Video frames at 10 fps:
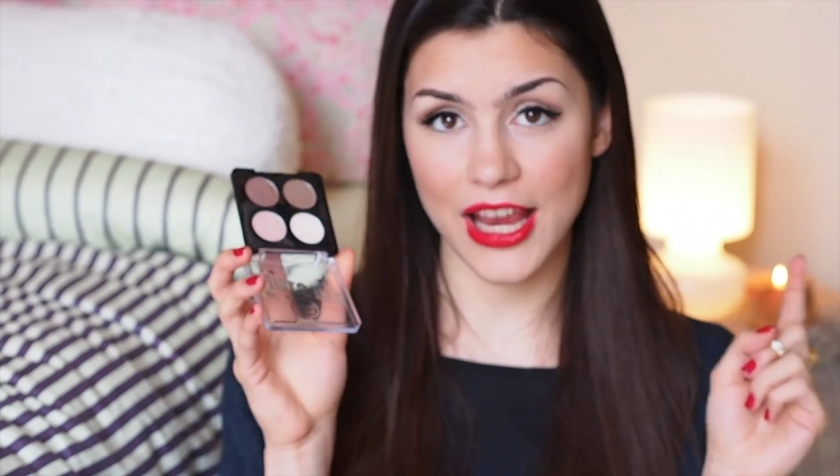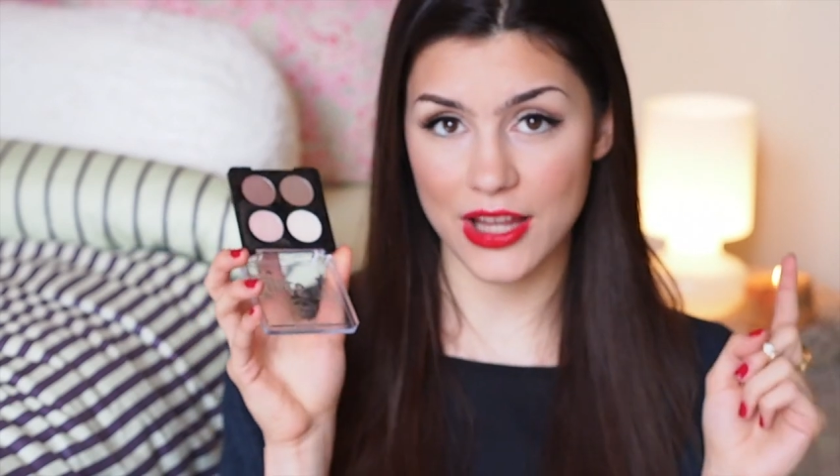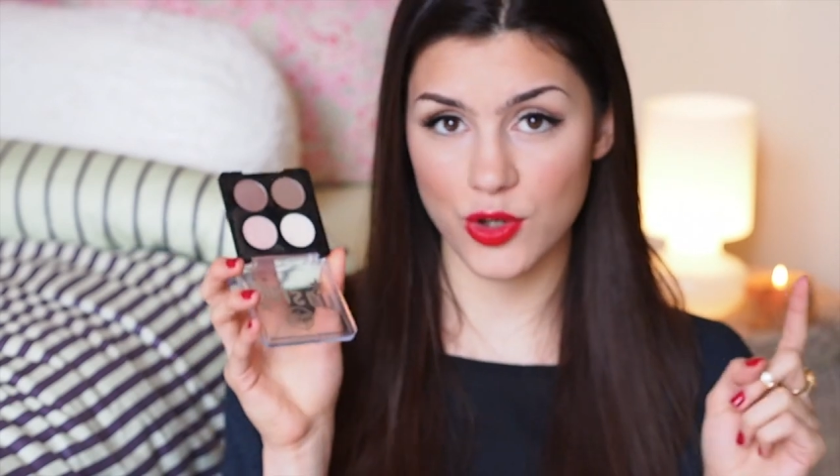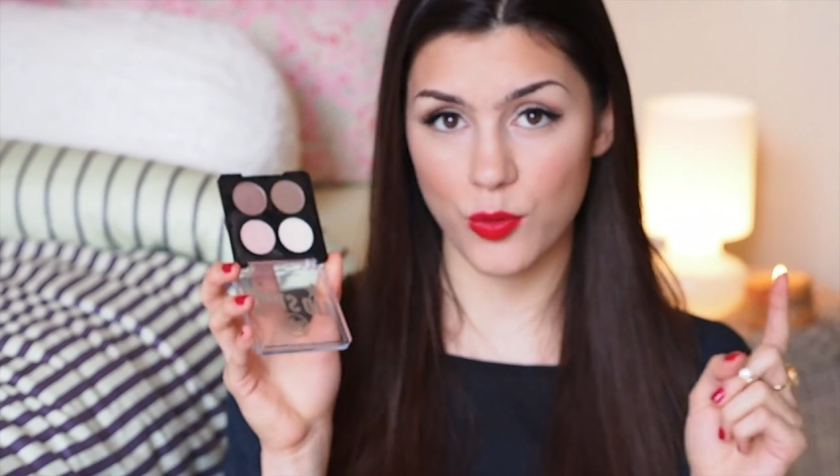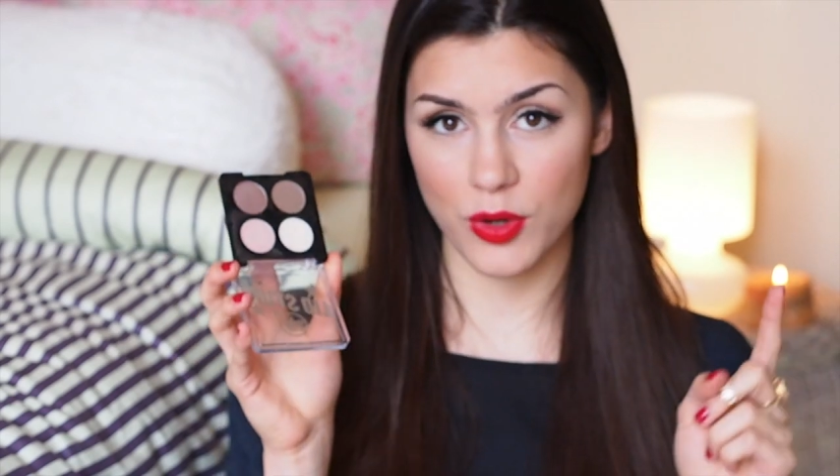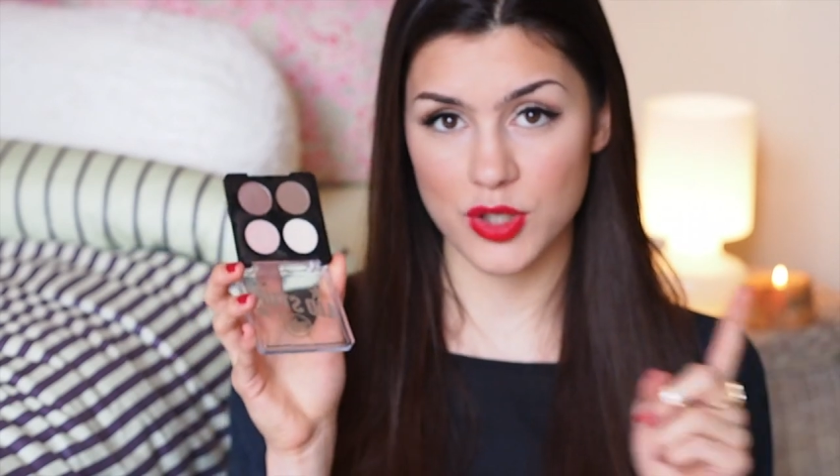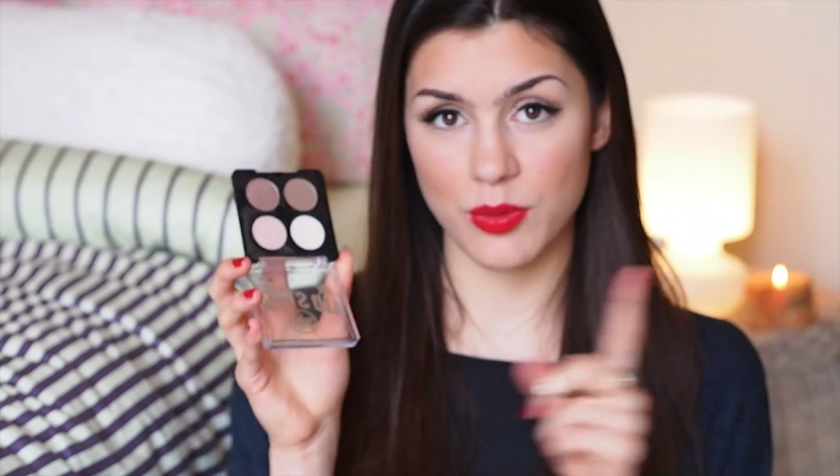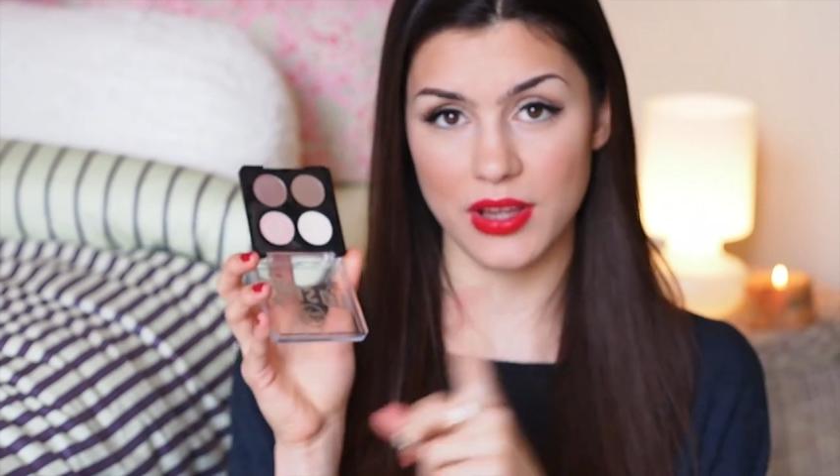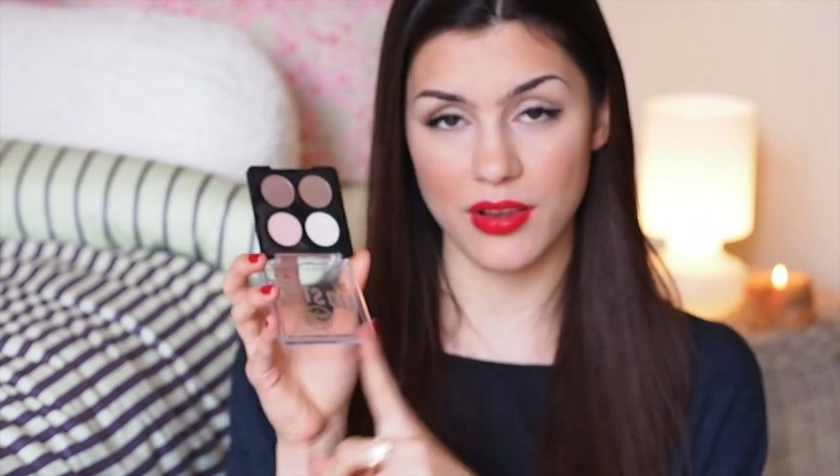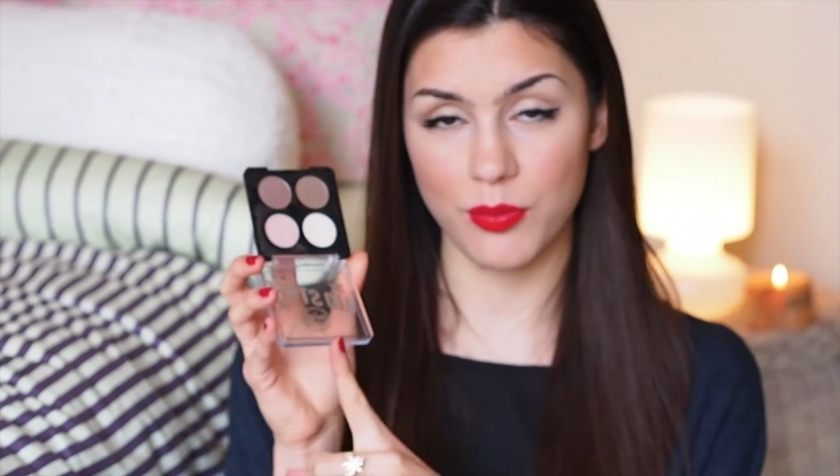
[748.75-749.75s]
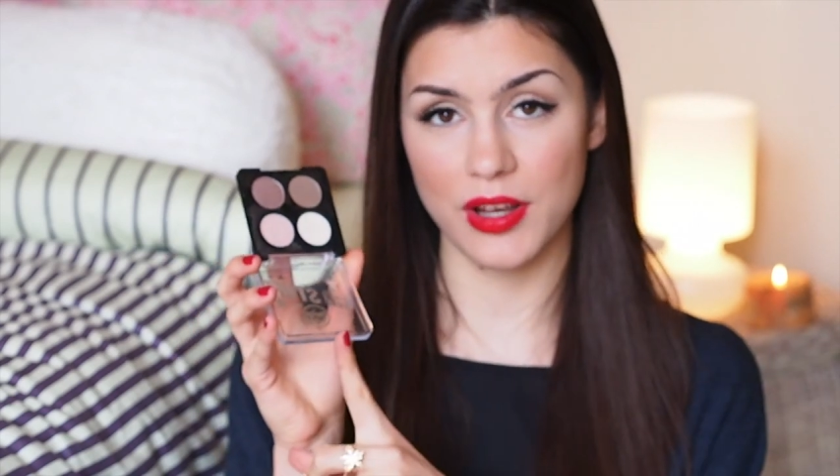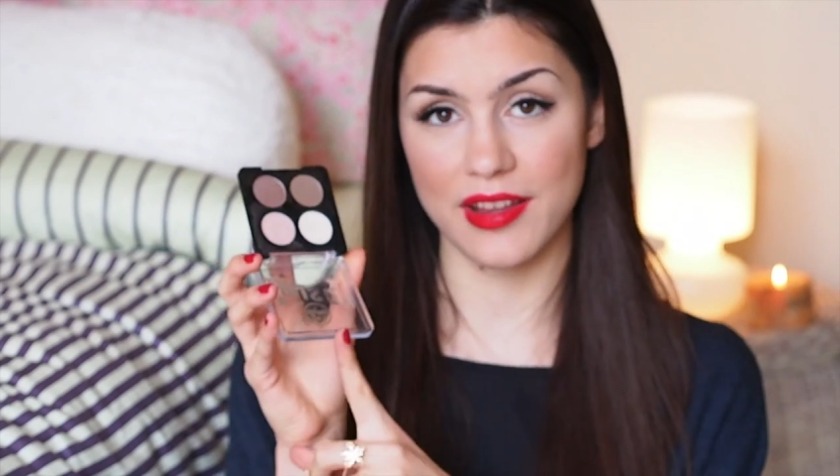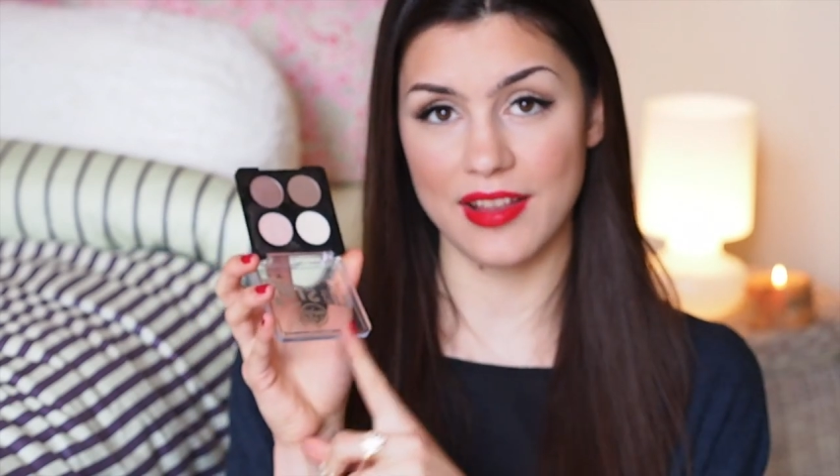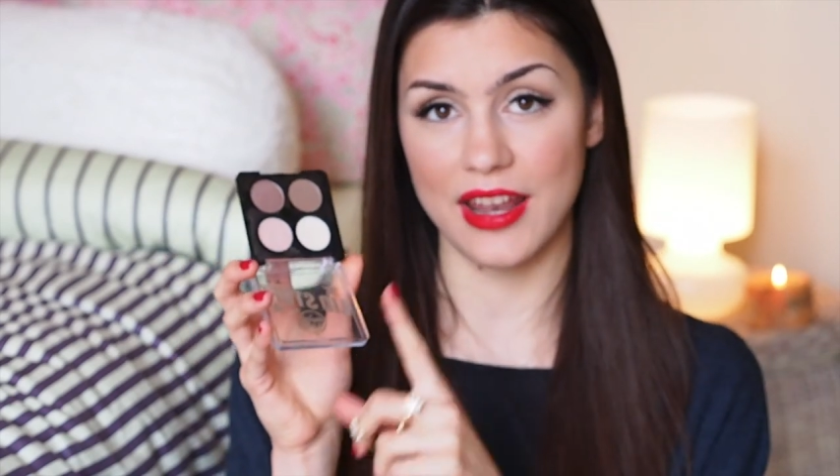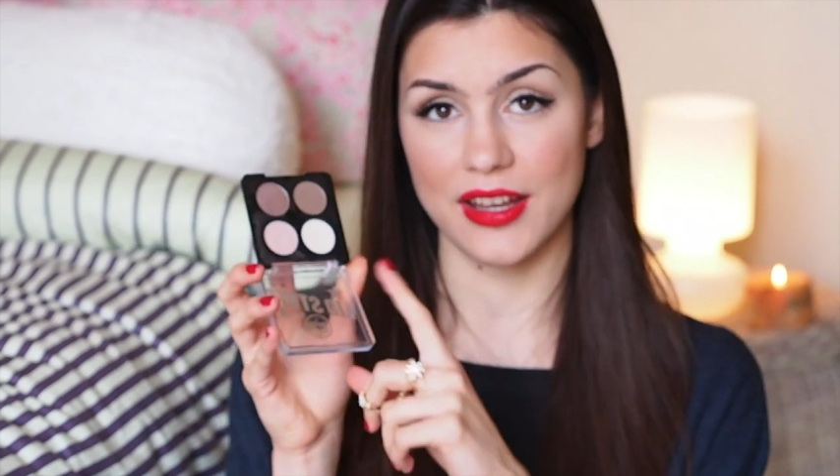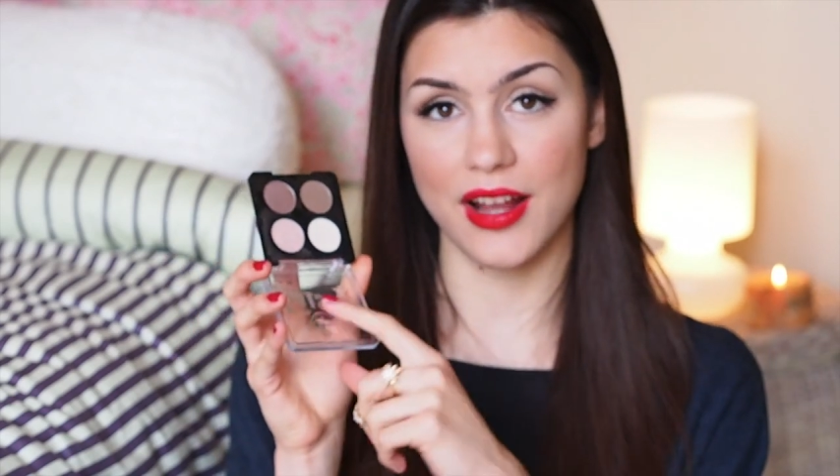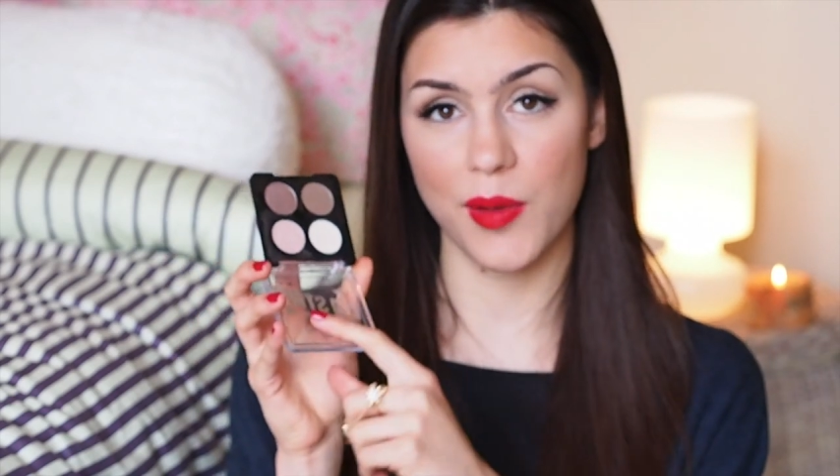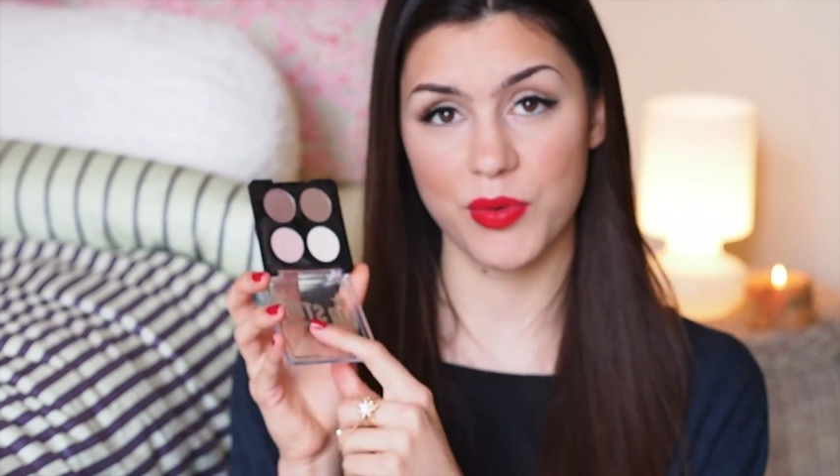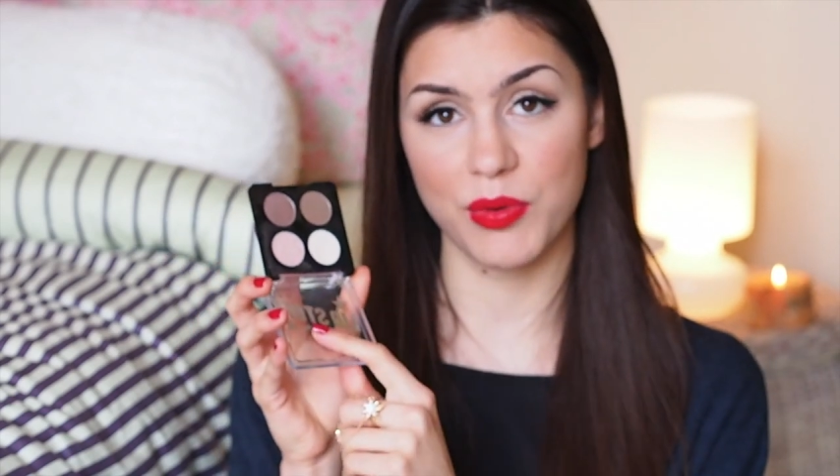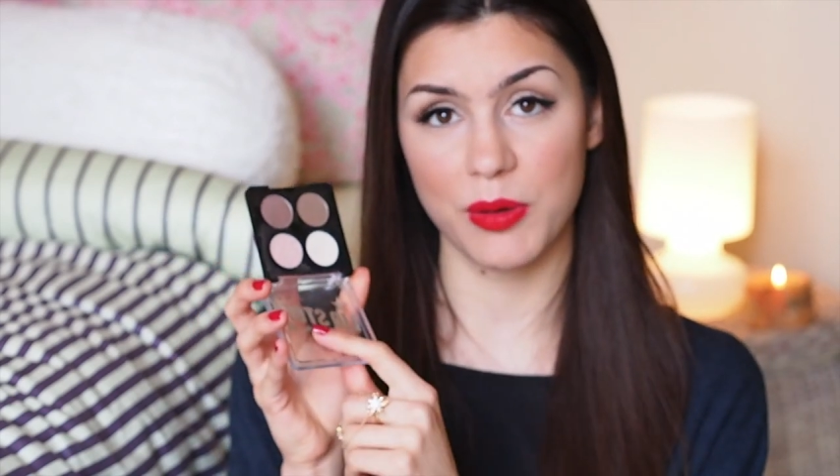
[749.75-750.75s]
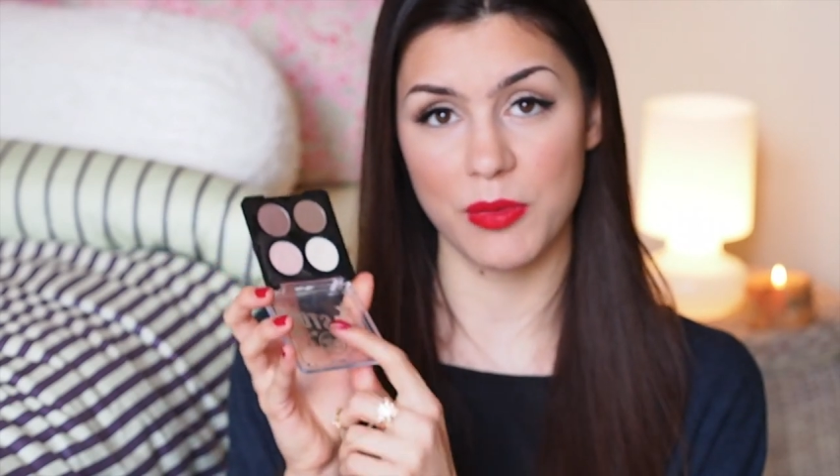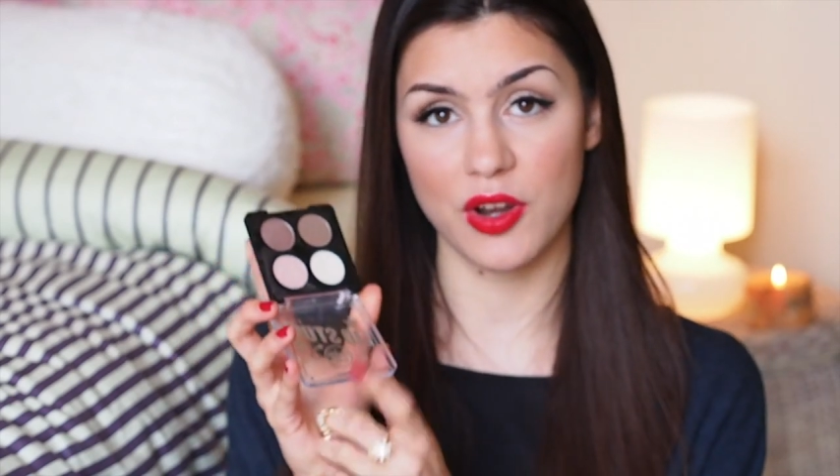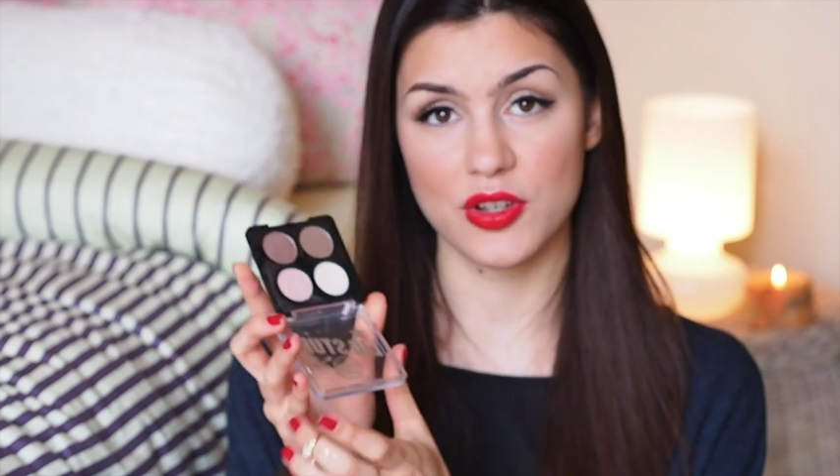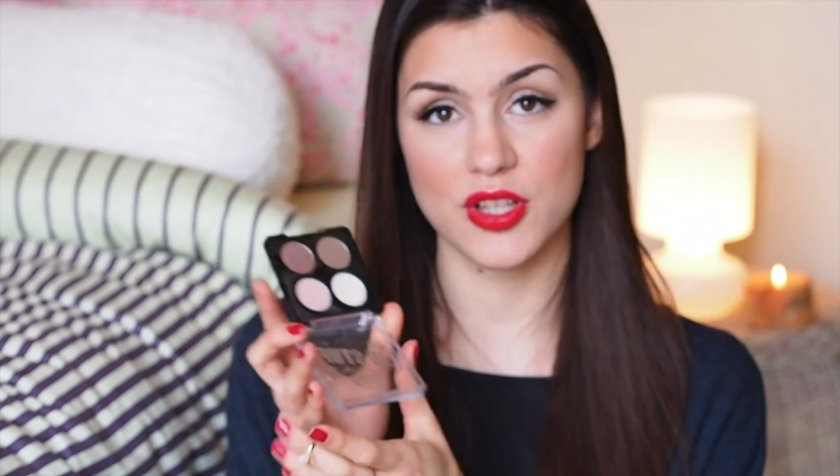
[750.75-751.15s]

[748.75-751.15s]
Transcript: I do wish with this one is that it comes with a mirror,